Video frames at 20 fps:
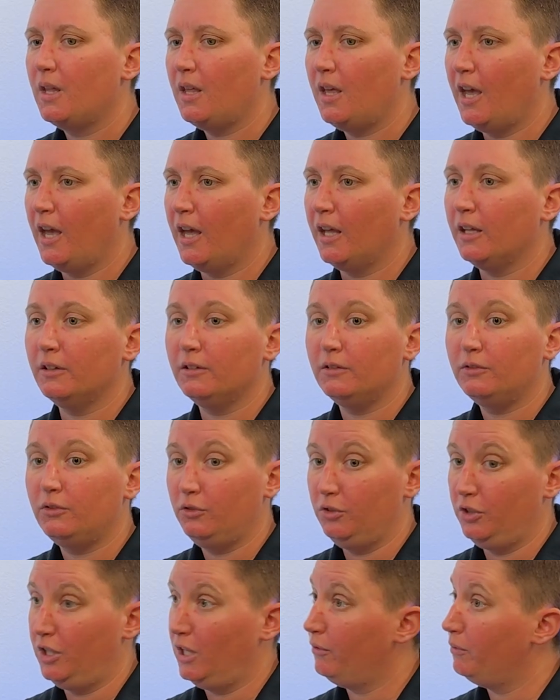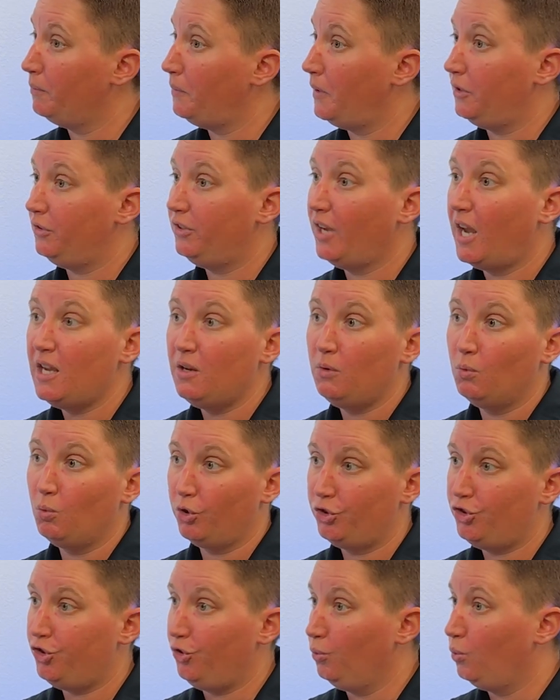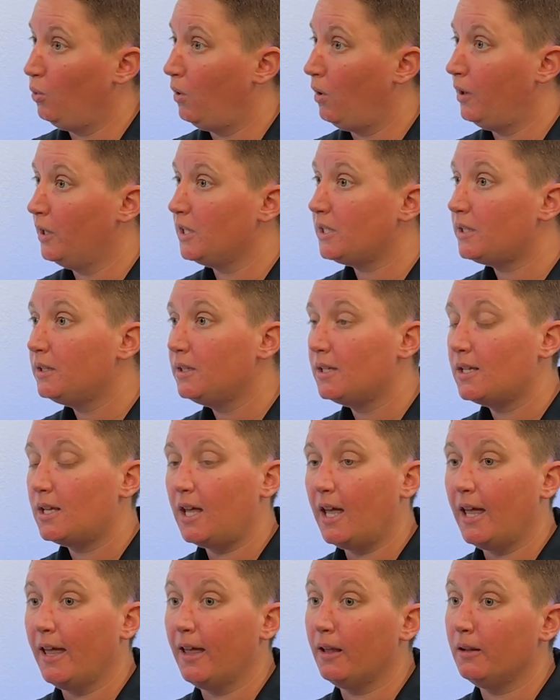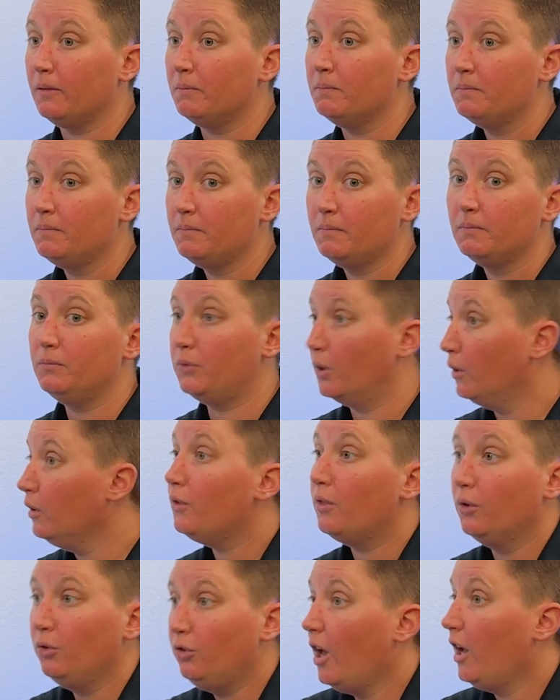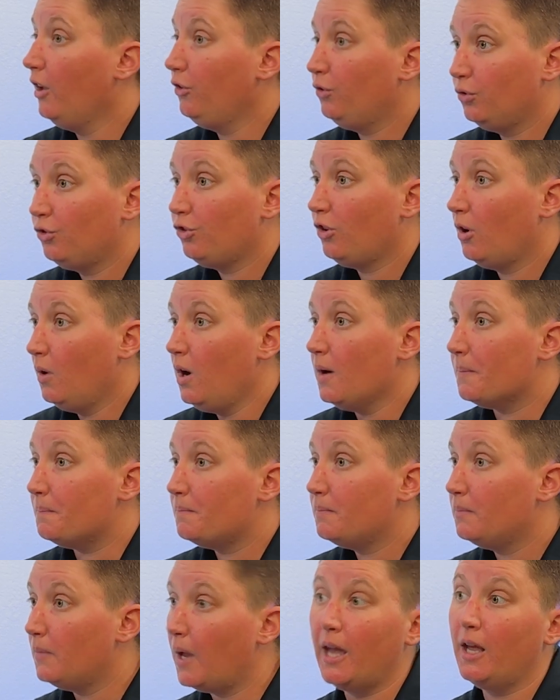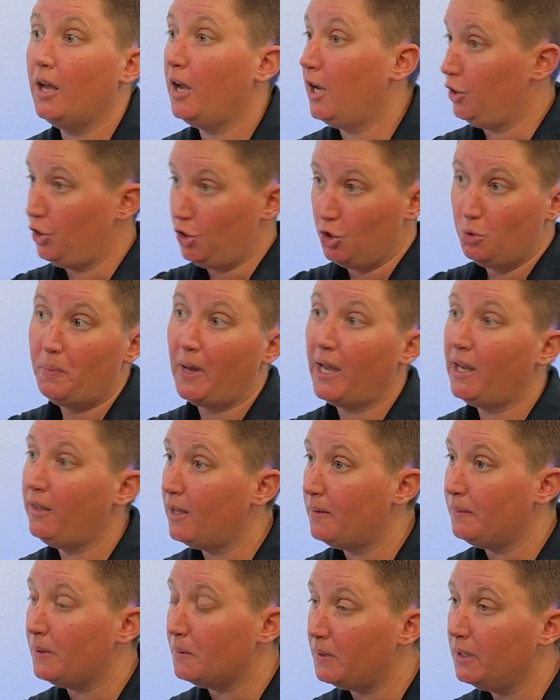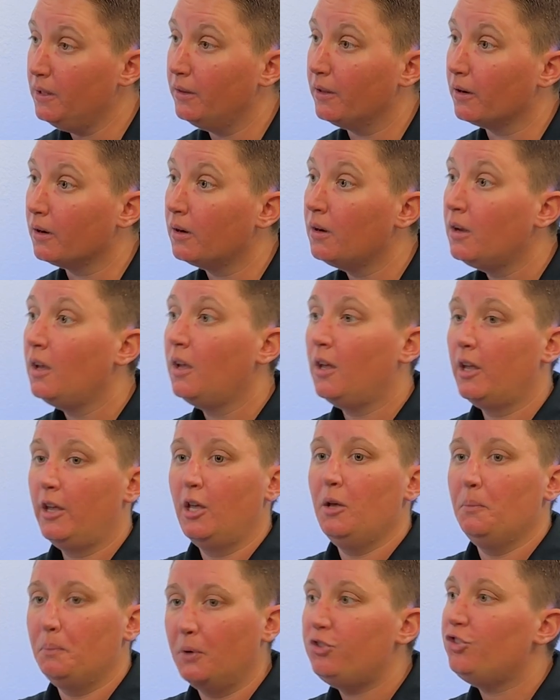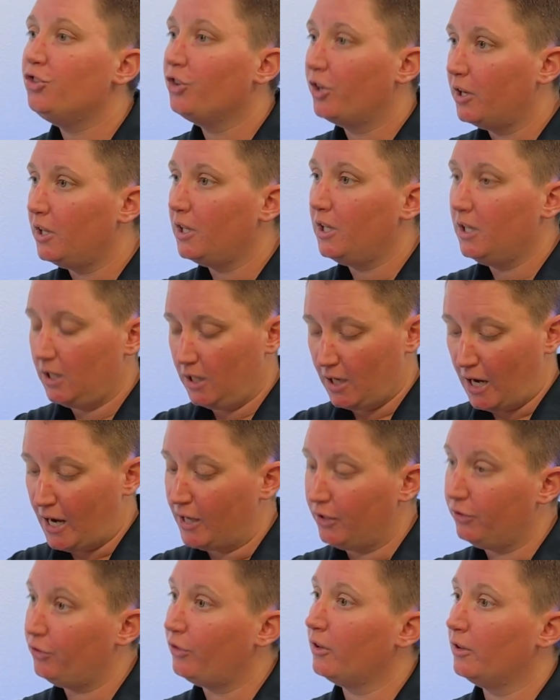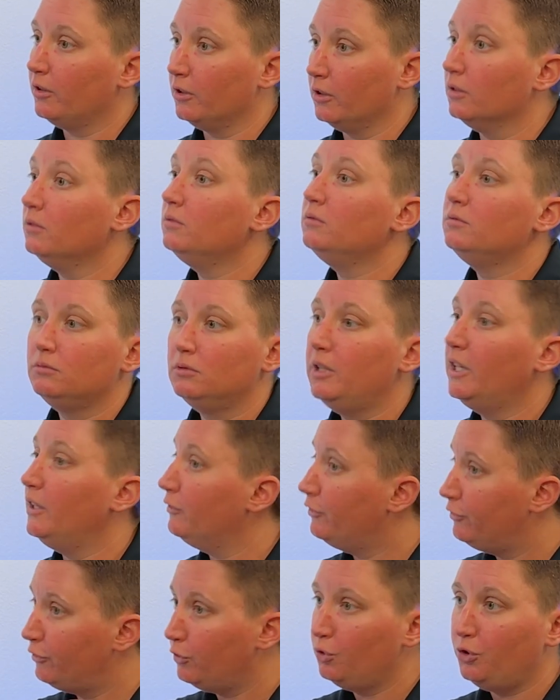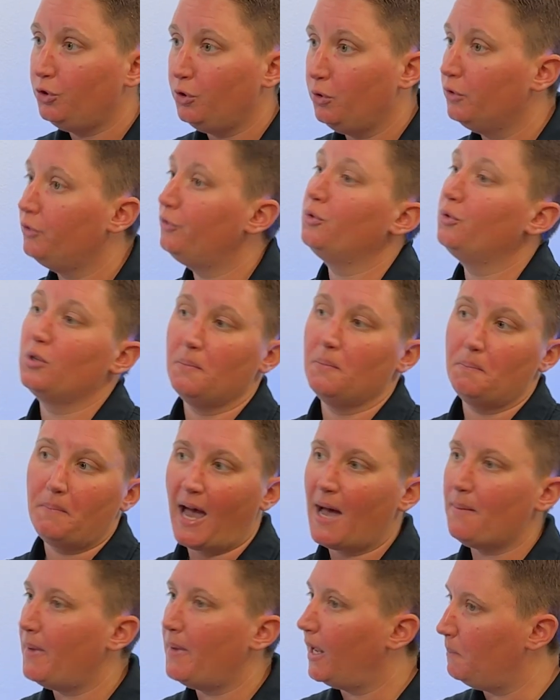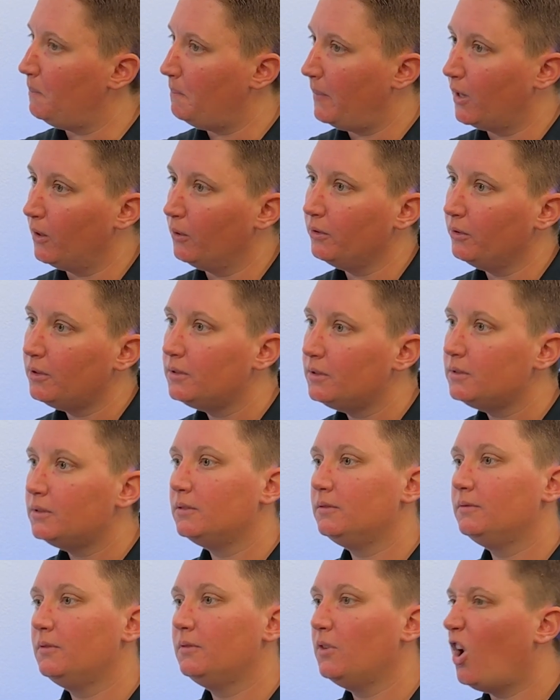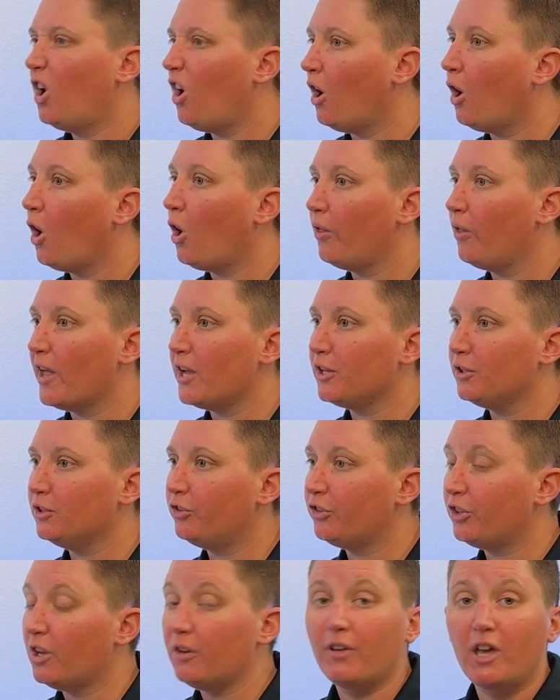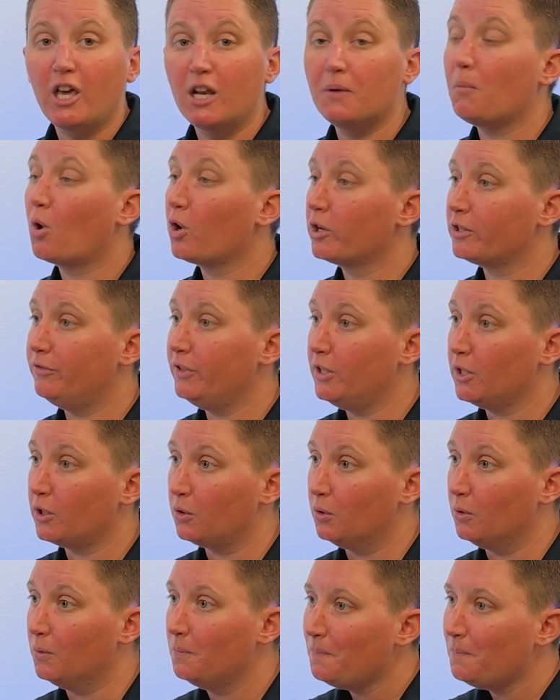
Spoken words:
And give them the date, what you want, and those guys will show up, and you pay them to be there. But you're going to get guys that are in full uniform, Batman belt, all that good stuff, and a marked vehicle.